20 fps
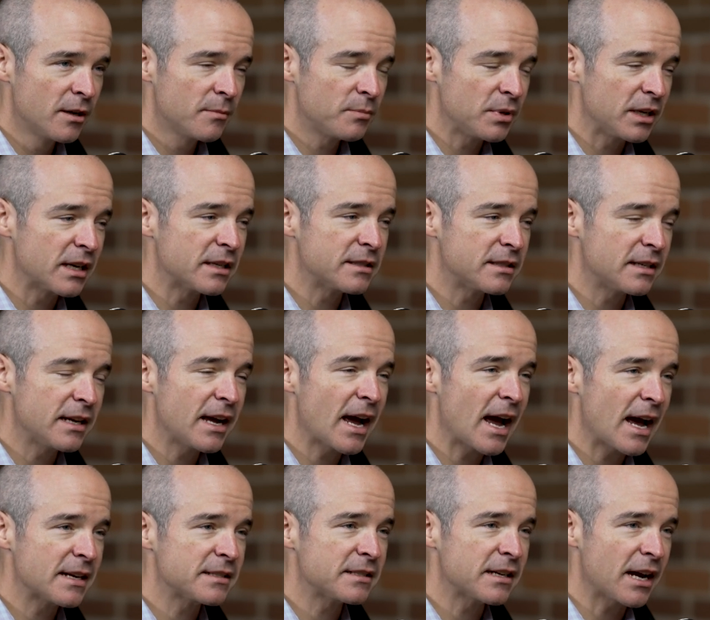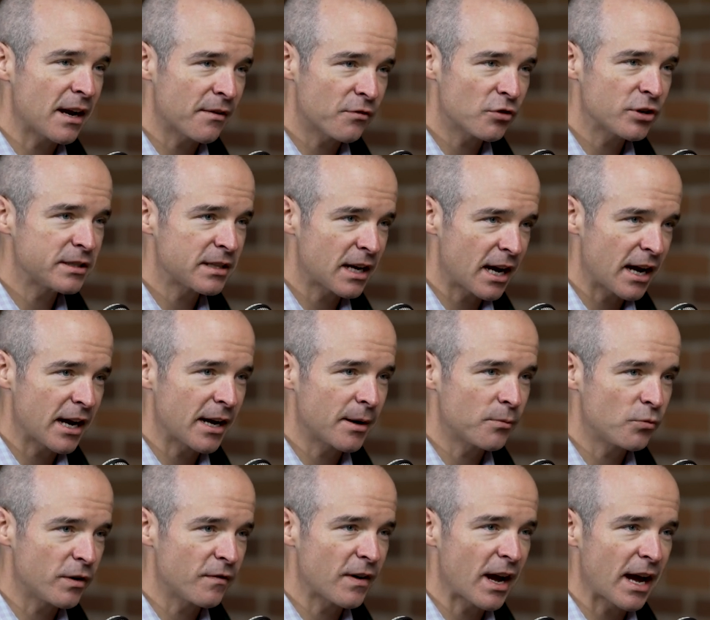because he has every time
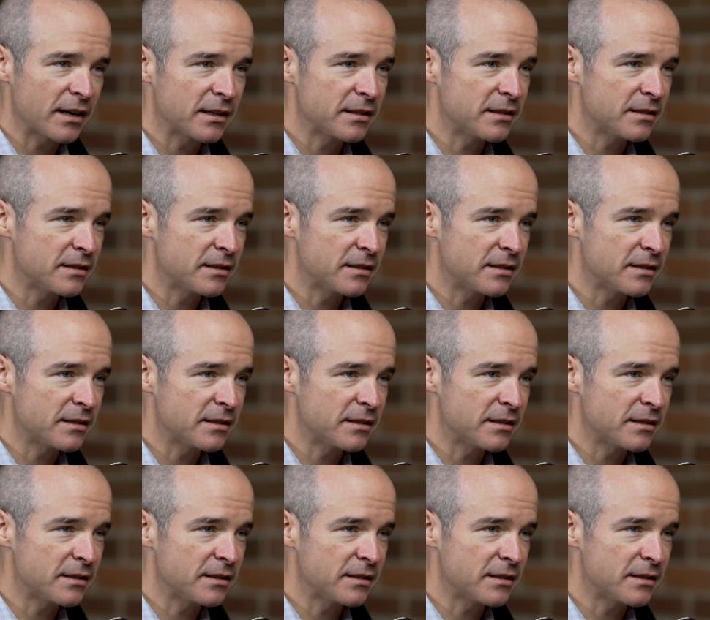we've had a